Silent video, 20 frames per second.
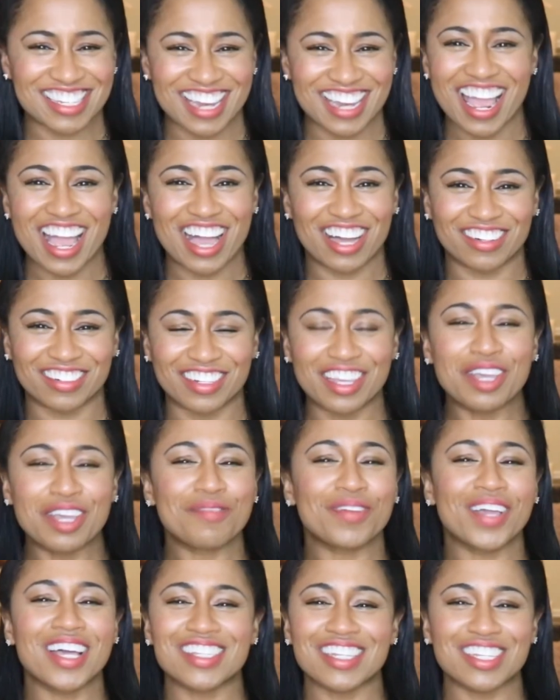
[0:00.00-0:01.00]
down,
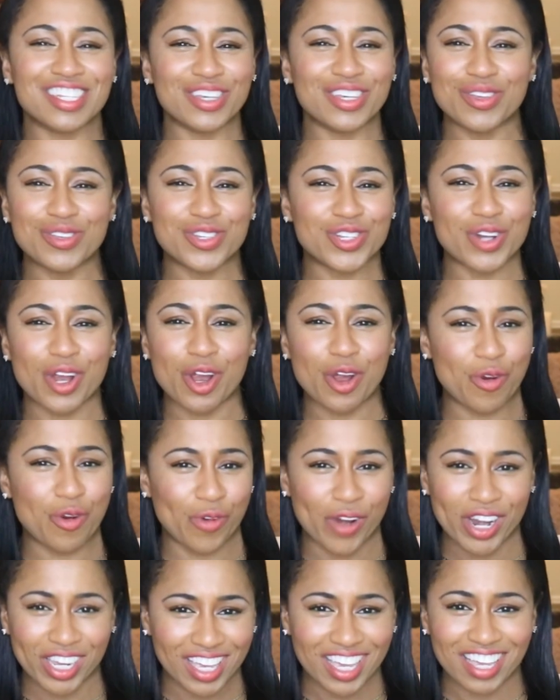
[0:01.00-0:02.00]
because until you start
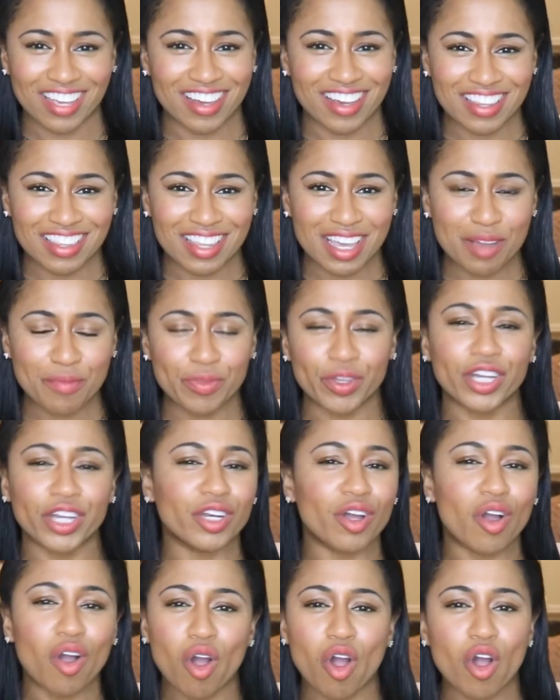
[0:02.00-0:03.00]
working on them, they're
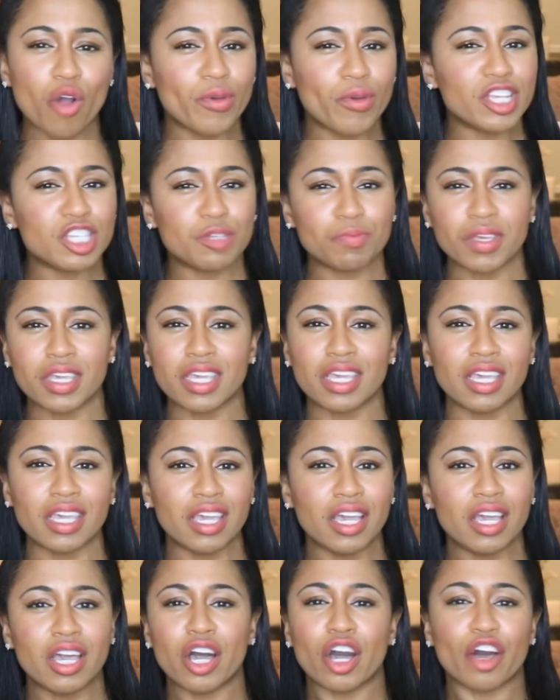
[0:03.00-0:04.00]
gonna always
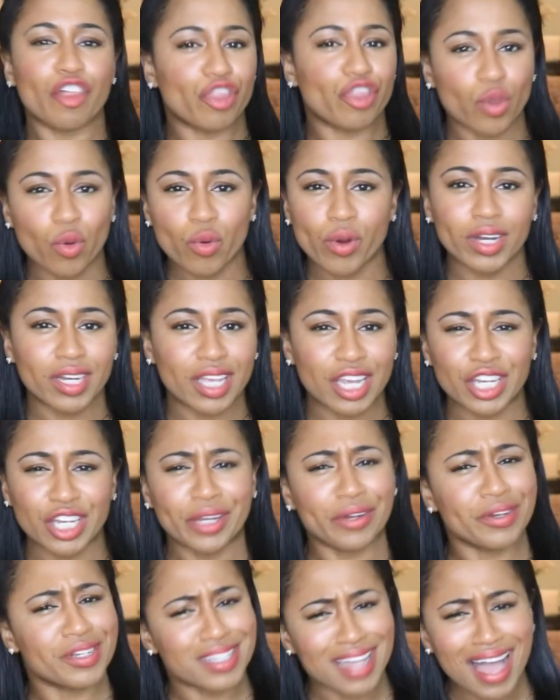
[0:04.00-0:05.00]
be a thorn in
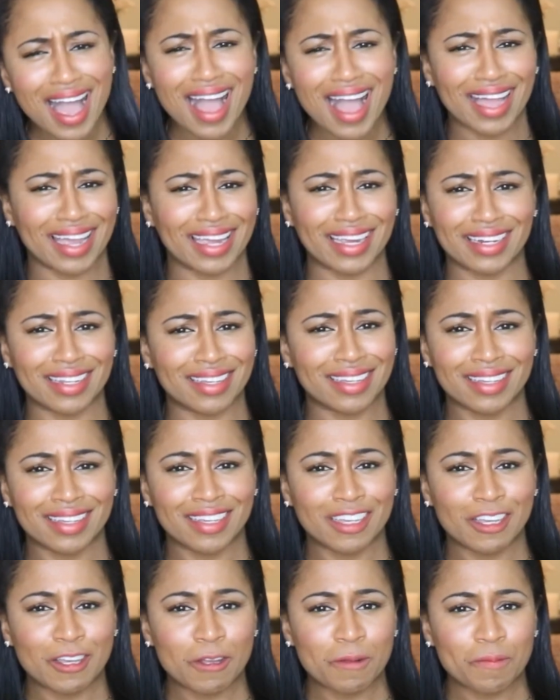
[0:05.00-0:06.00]
your side.
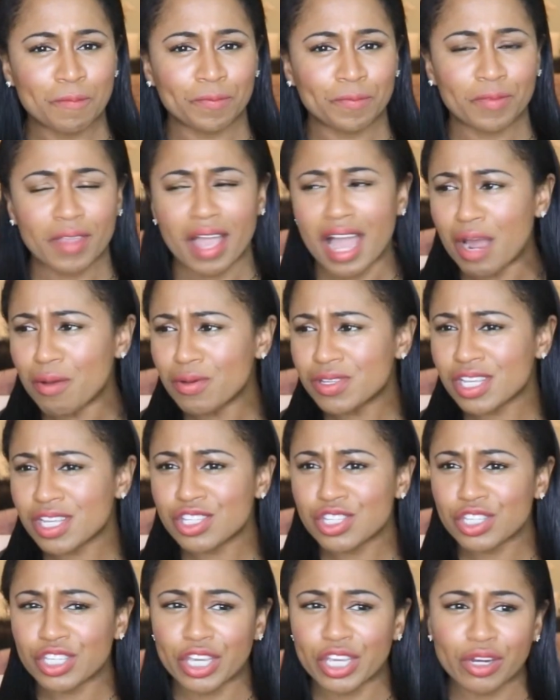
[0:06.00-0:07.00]
I was
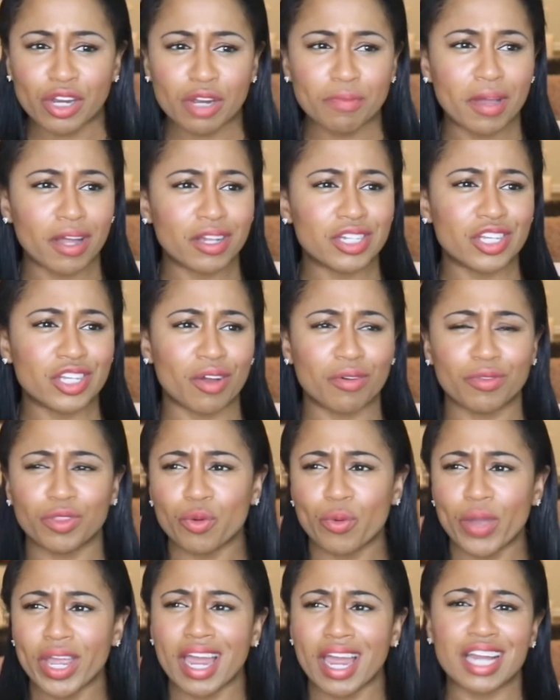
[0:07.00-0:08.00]
insecure about the
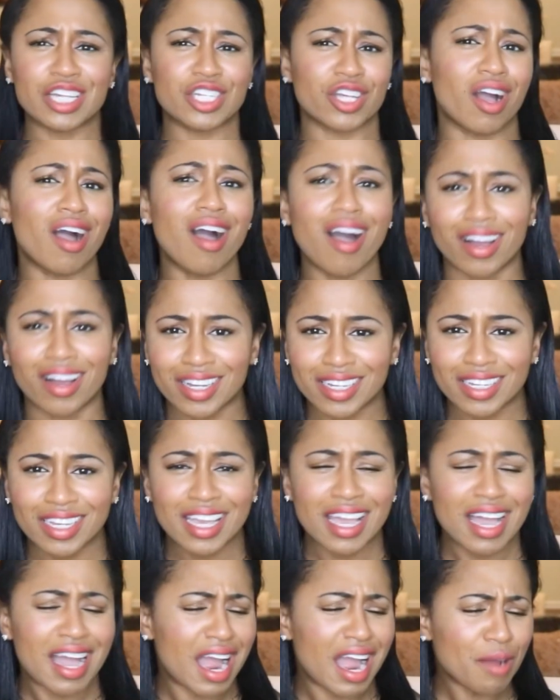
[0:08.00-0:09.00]
way I talk.
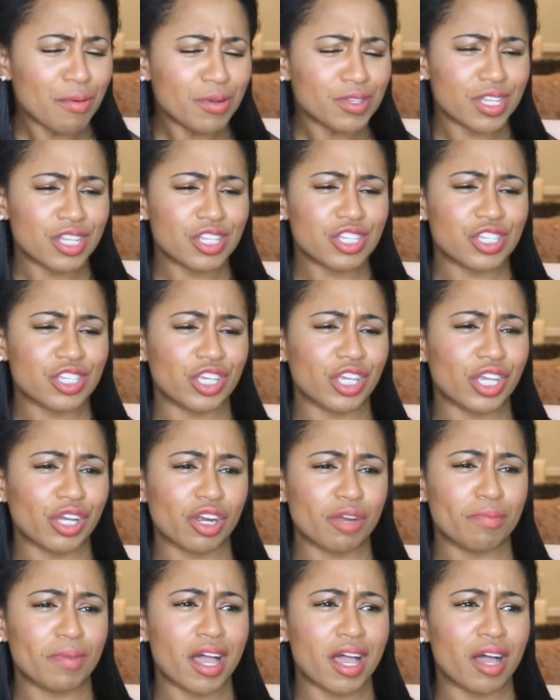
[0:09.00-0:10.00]
I was
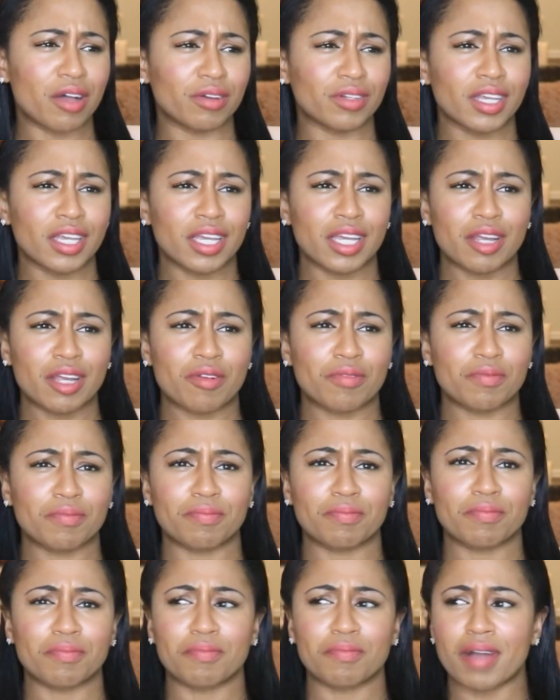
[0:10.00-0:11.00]
insecure about
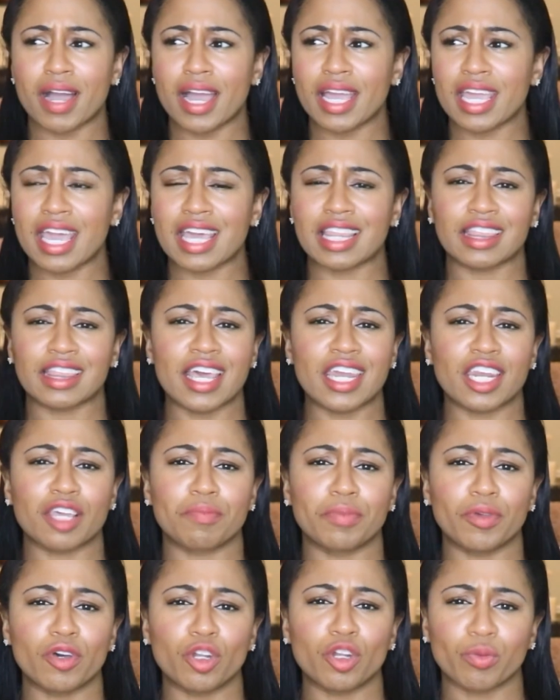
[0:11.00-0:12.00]
my athletic
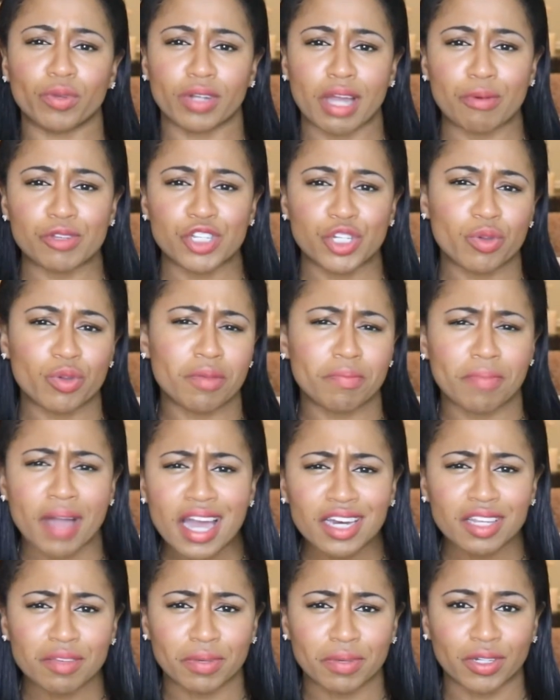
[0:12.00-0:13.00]
build when I was doing
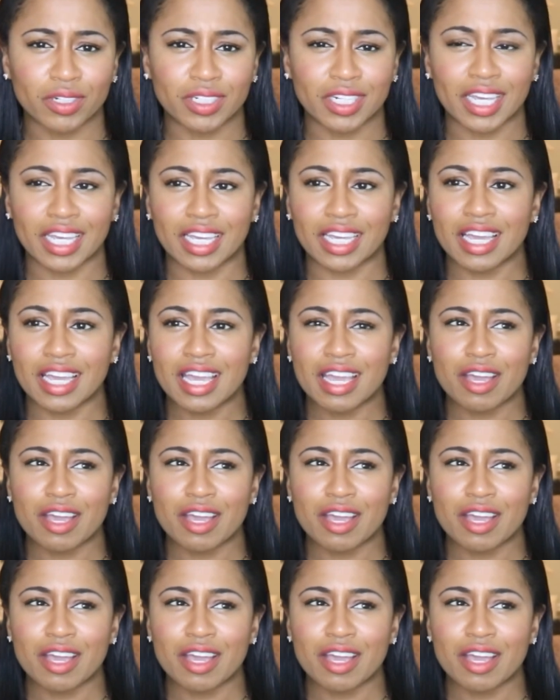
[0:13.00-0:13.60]
bodybuilding.